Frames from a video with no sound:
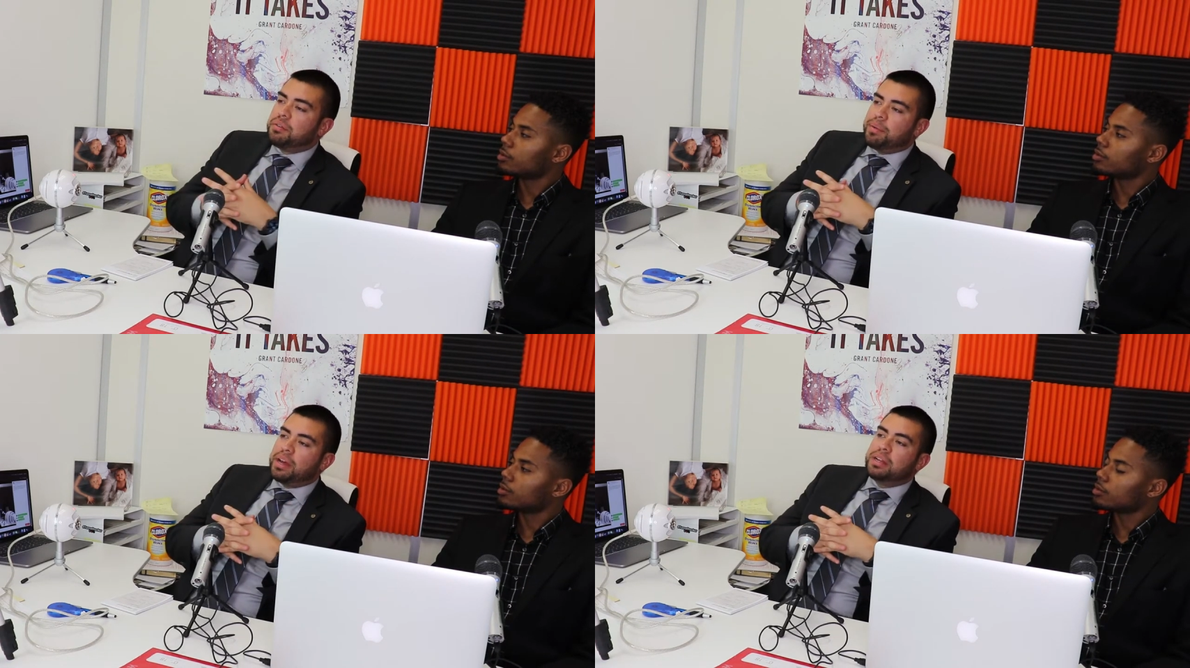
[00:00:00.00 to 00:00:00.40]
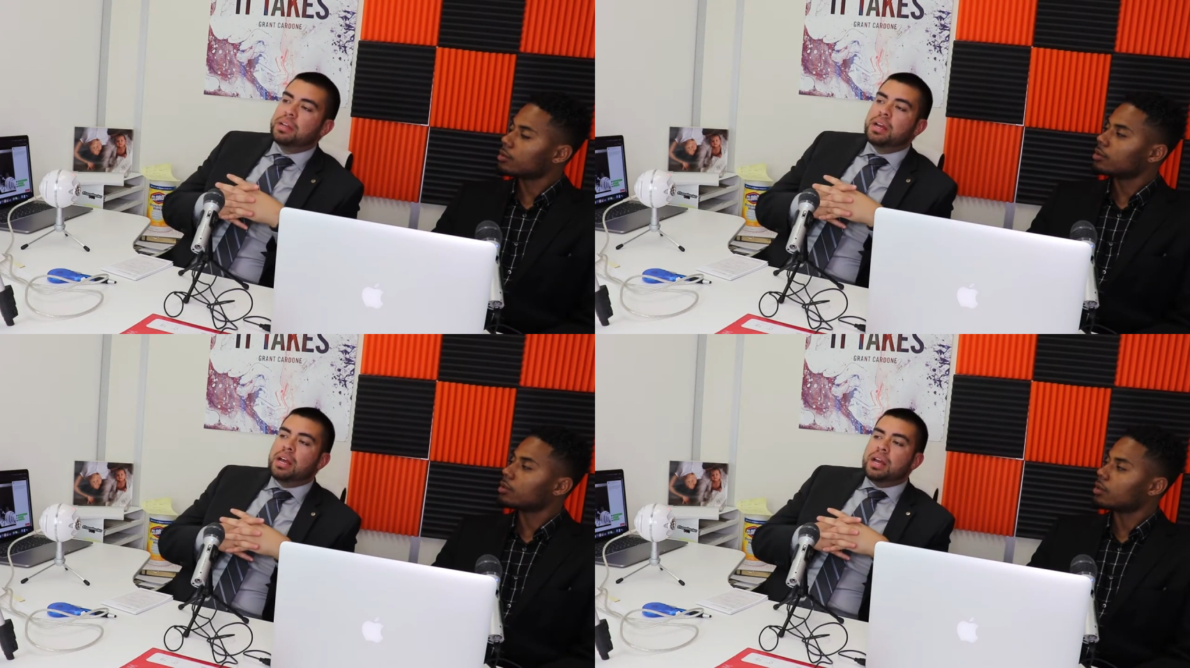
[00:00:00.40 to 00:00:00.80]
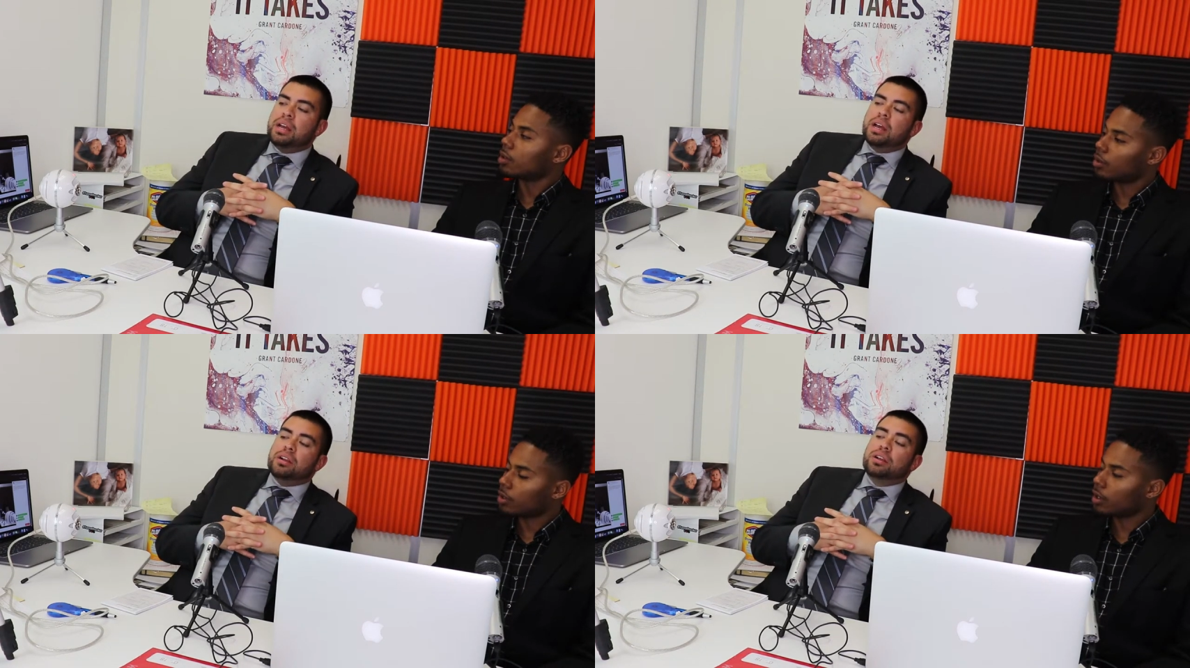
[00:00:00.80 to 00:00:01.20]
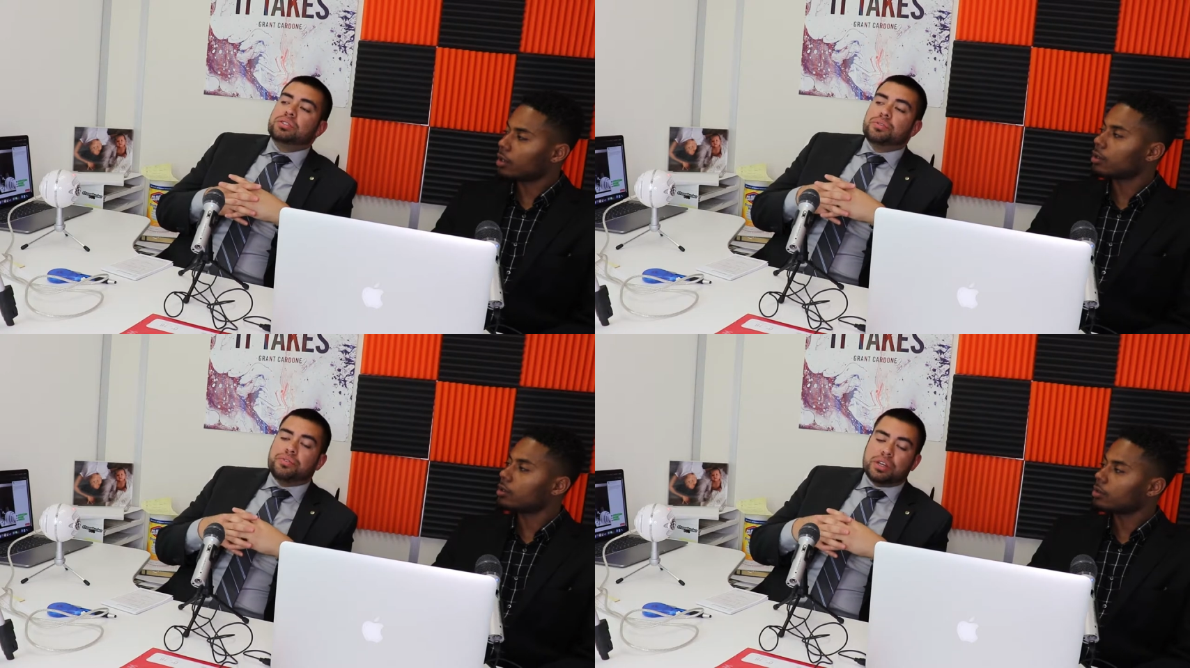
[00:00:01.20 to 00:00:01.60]
Speaker 1: everybody. Okay. And
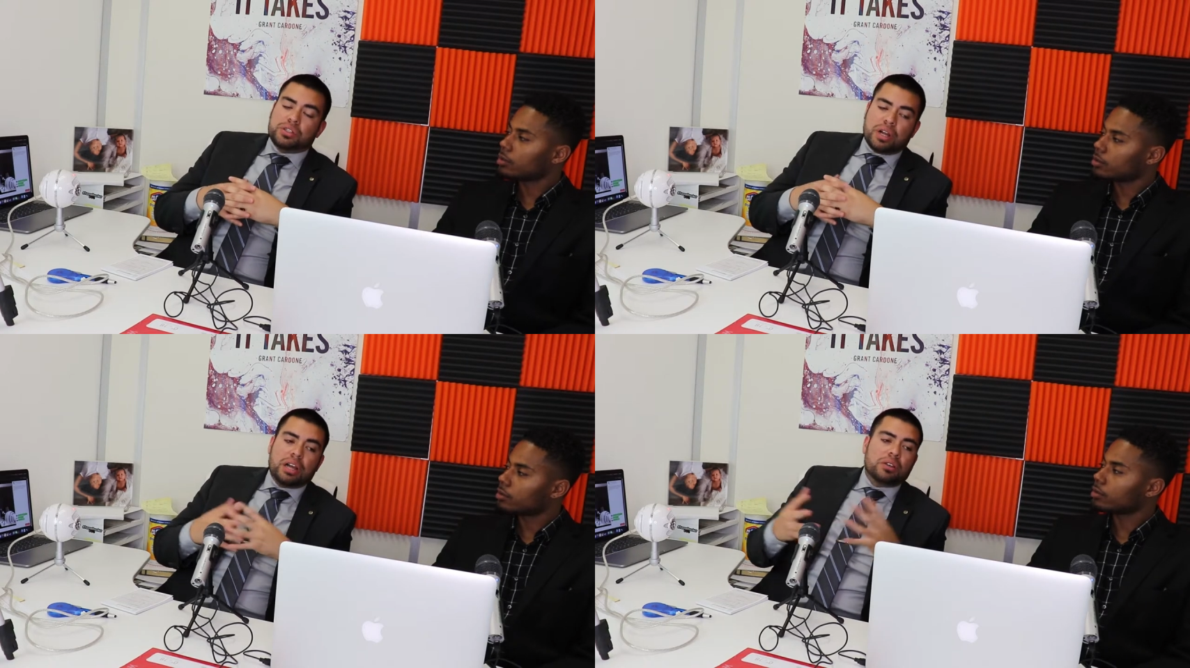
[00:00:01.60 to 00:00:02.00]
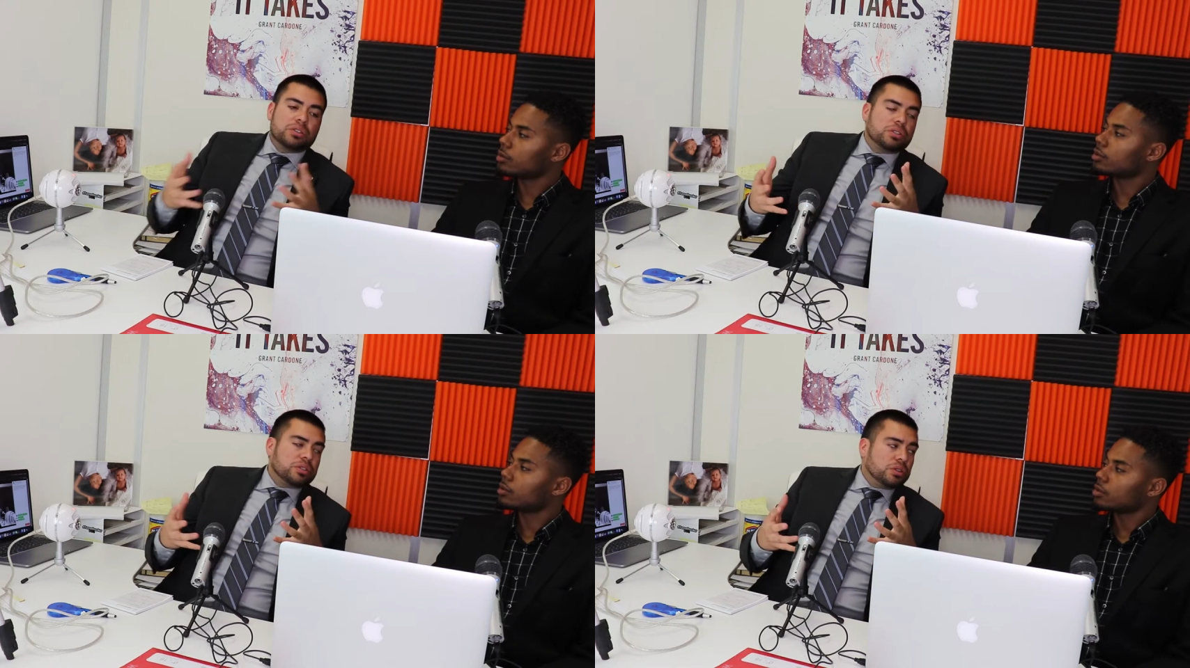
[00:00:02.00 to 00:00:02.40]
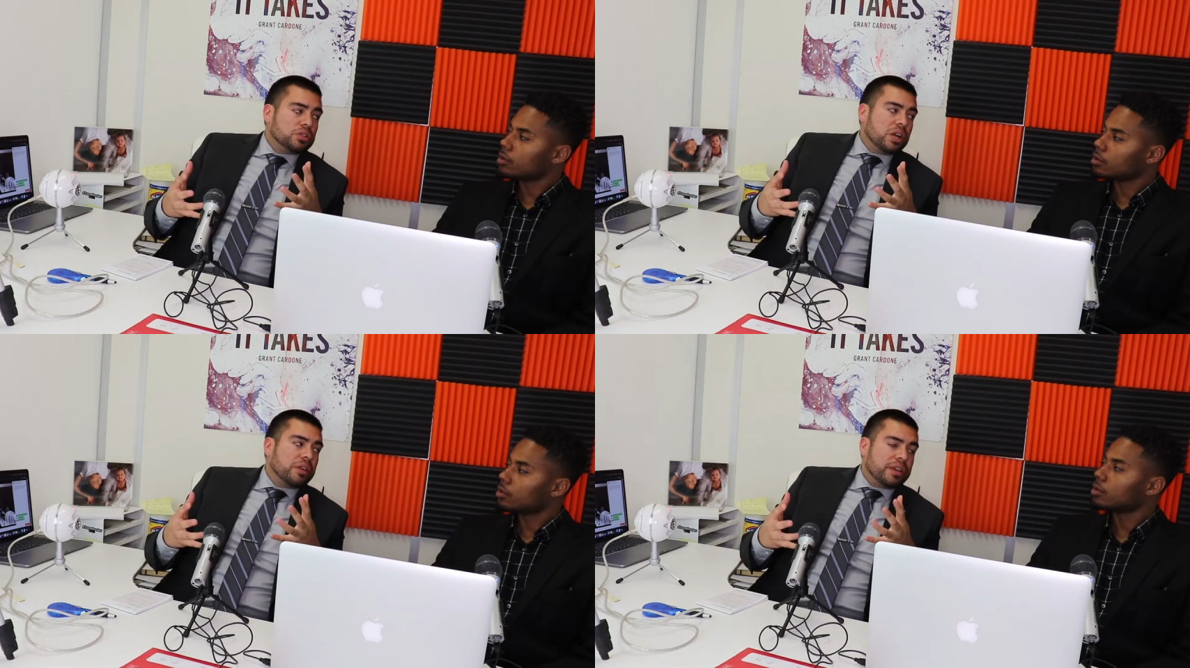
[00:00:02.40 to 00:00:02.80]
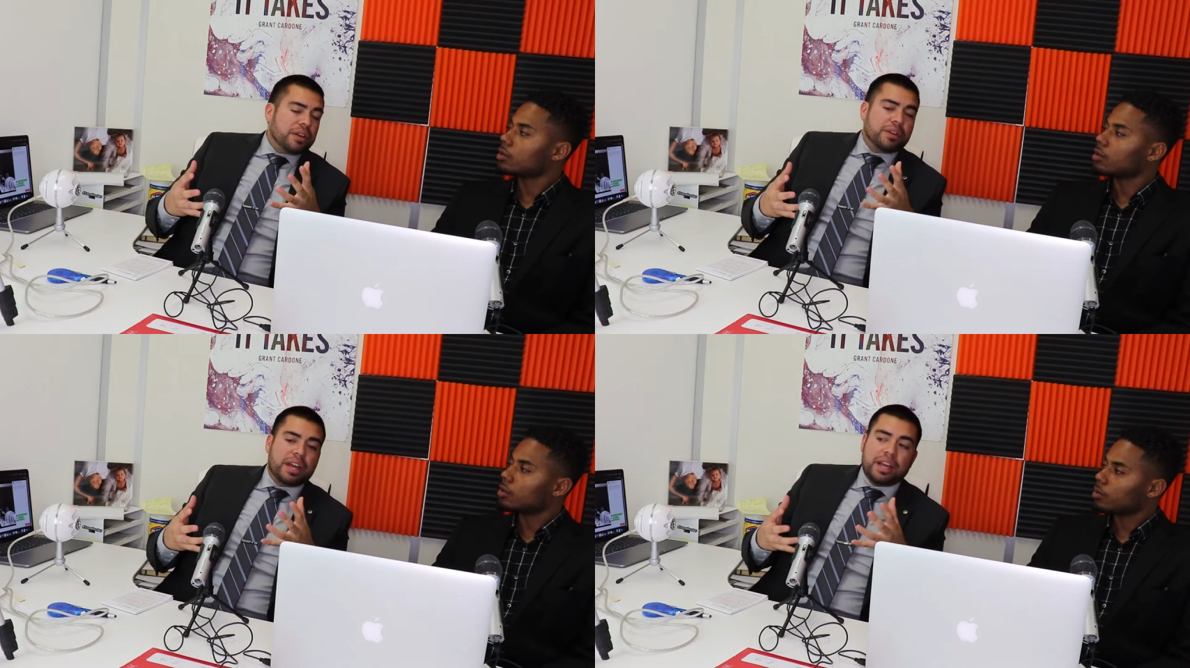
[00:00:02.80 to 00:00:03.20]
also free trials to trial the
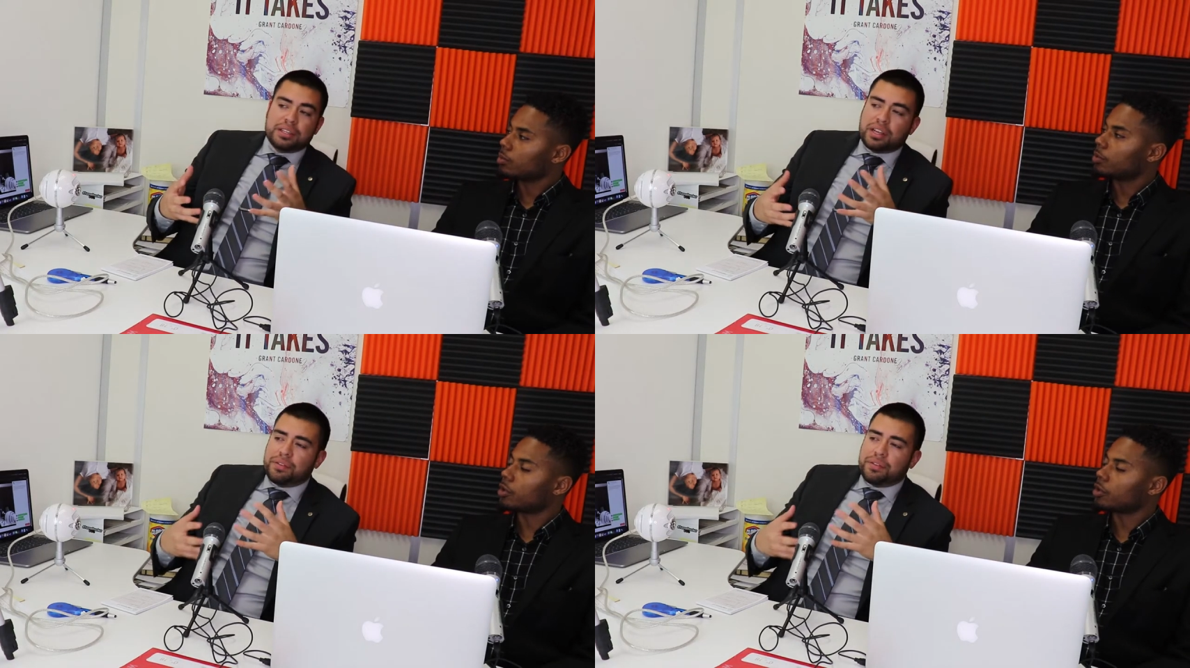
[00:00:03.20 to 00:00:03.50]
hearing aids.